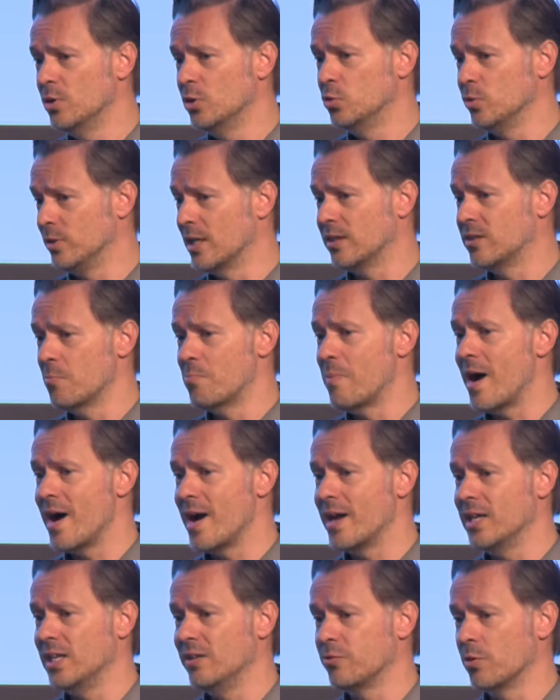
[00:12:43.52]
to get the
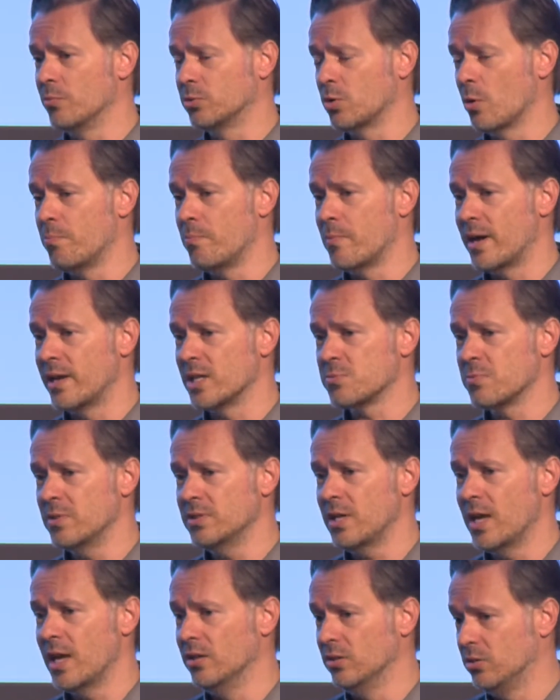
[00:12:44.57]
buy-in from top management,
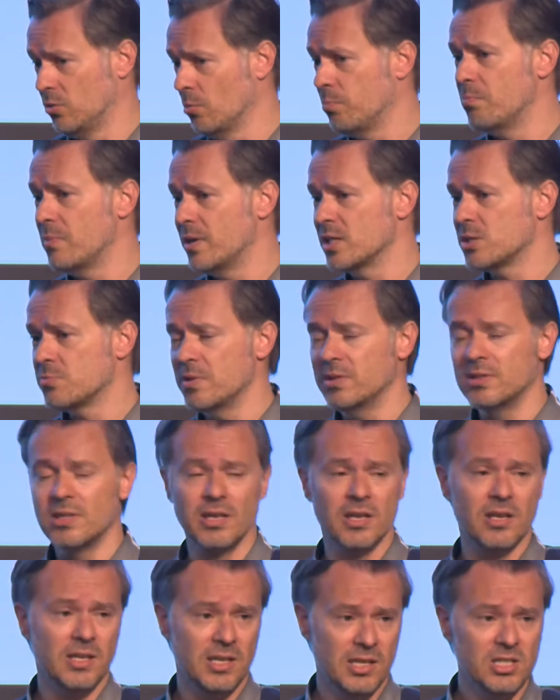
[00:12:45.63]
and top management
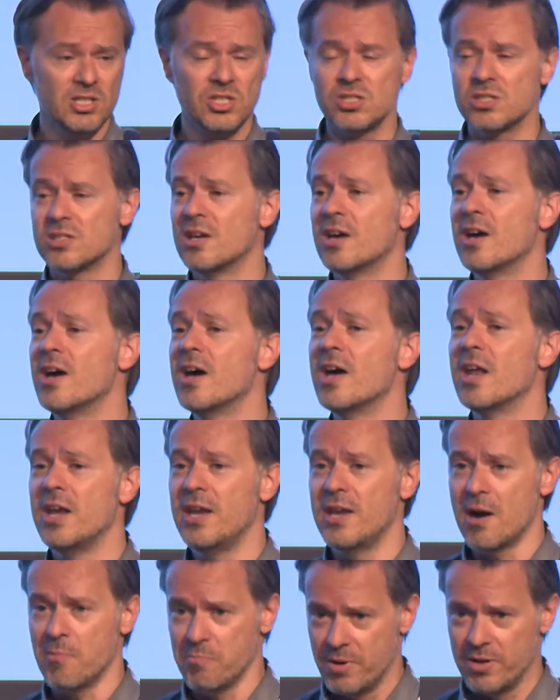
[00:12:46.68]
needs
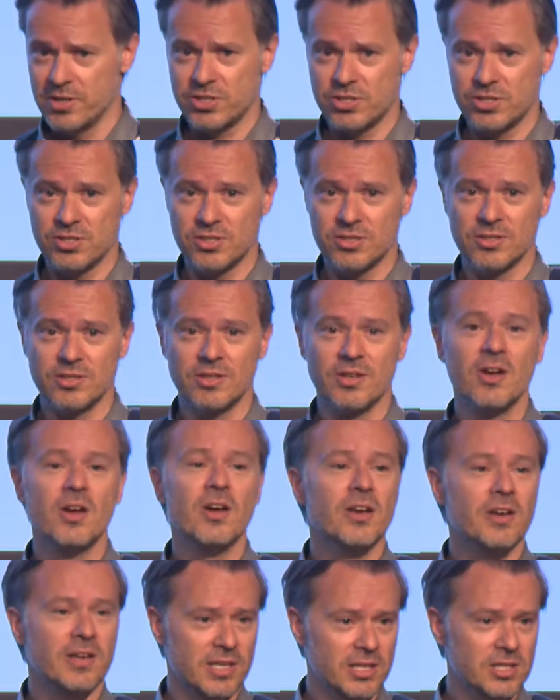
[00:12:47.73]
numbers,
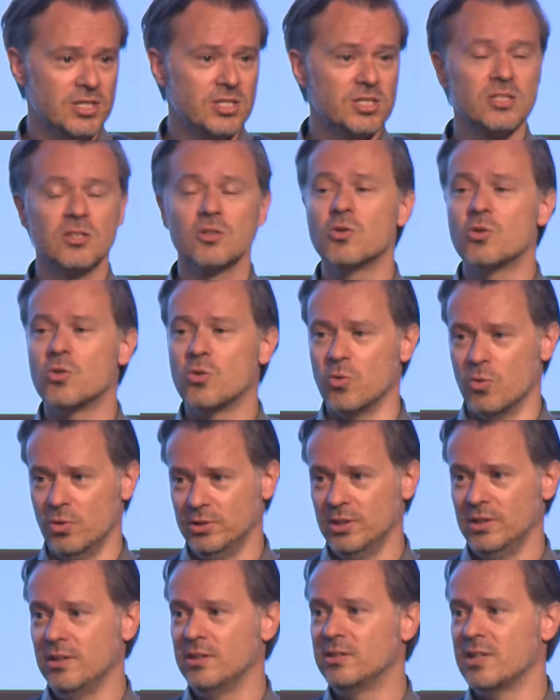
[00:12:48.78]
needs
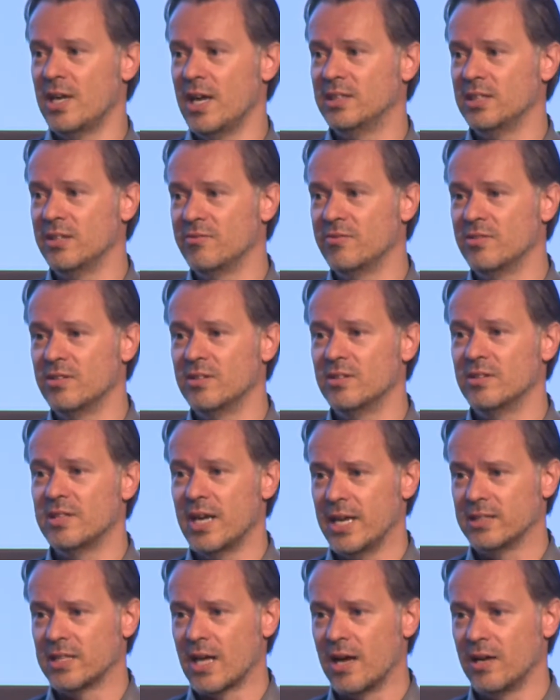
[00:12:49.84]
quantitative
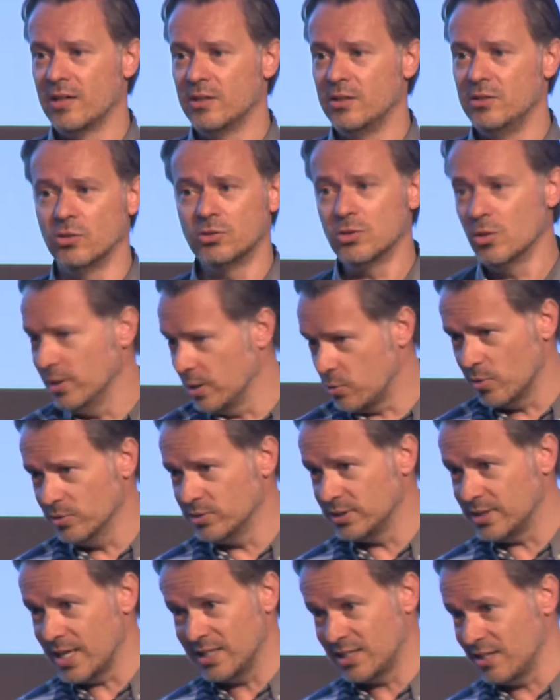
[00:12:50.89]
data. Not only
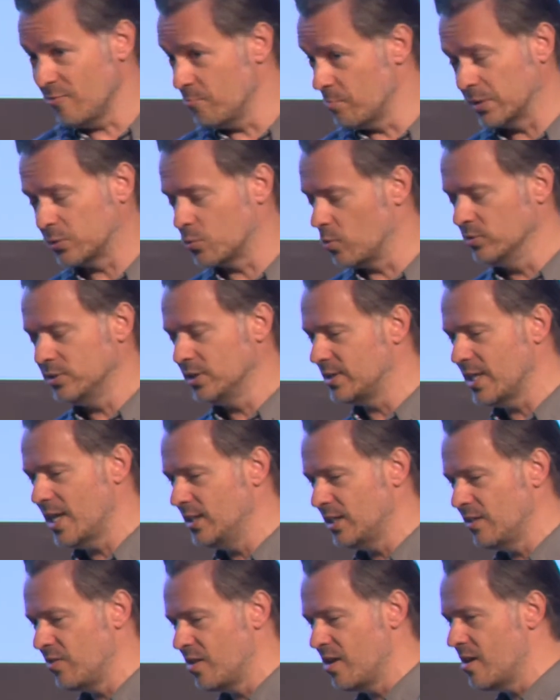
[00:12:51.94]
quantitative, but
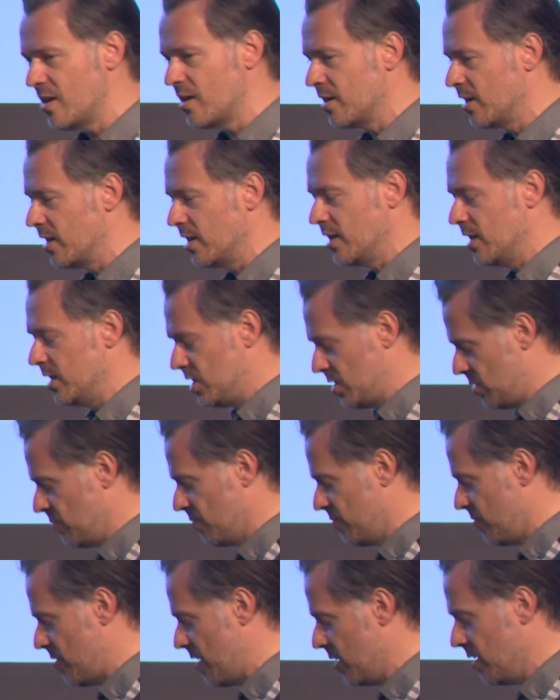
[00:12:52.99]
quantitative here
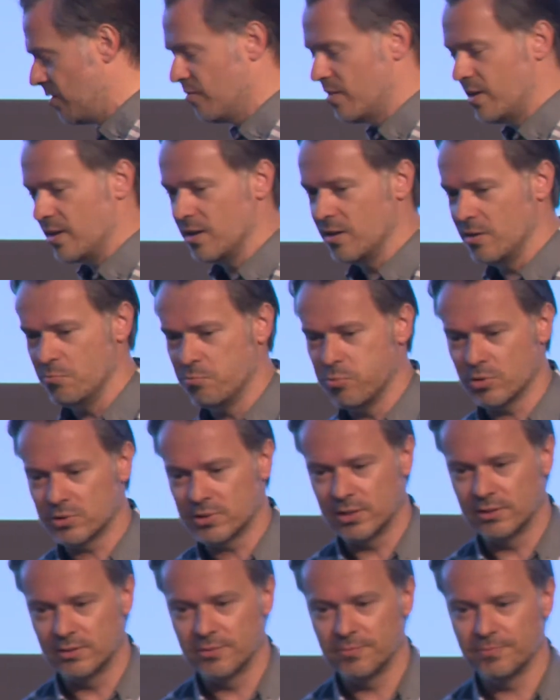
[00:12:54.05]
is very, very
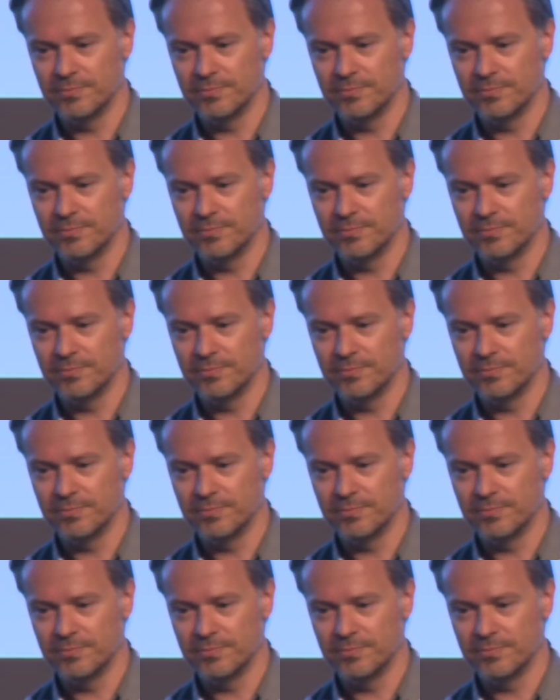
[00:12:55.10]
important.